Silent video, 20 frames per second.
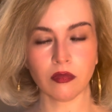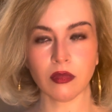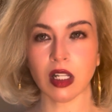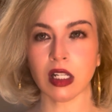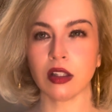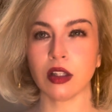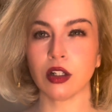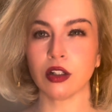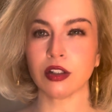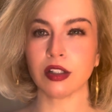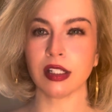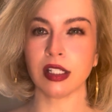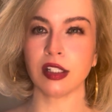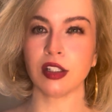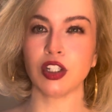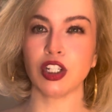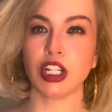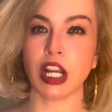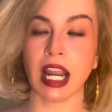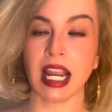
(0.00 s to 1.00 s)
there's these
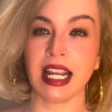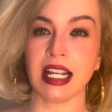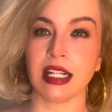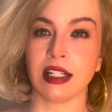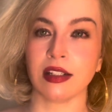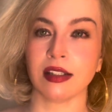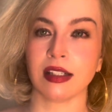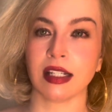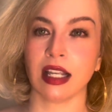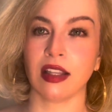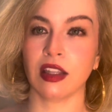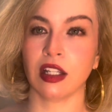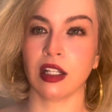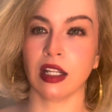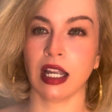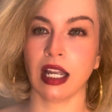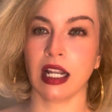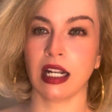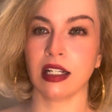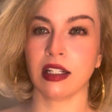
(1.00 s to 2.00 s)
chains,
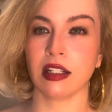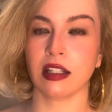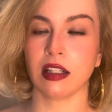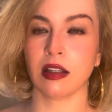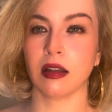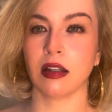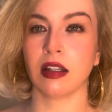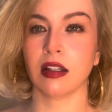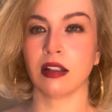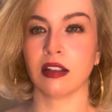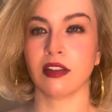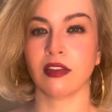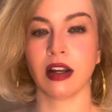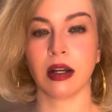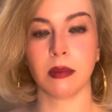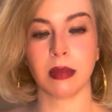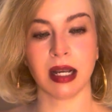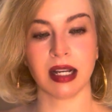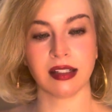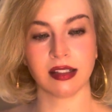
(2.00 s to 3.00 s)
and the
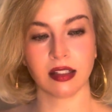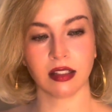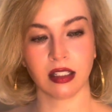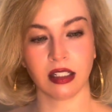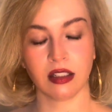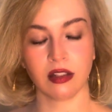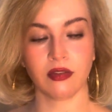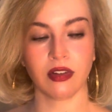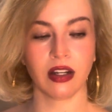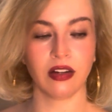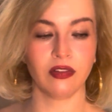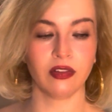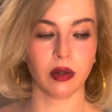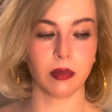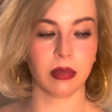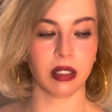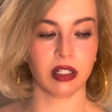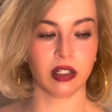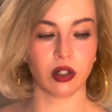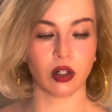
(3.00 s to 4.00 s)
divine masculine, divine
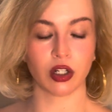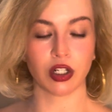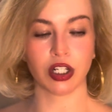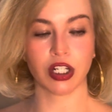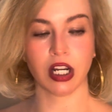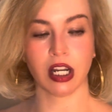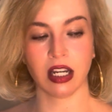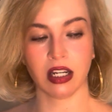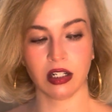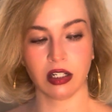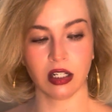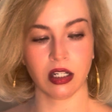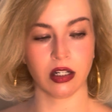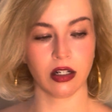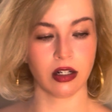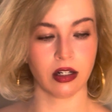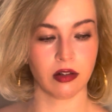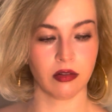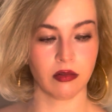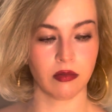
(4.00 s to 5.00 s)
feminine are chained here.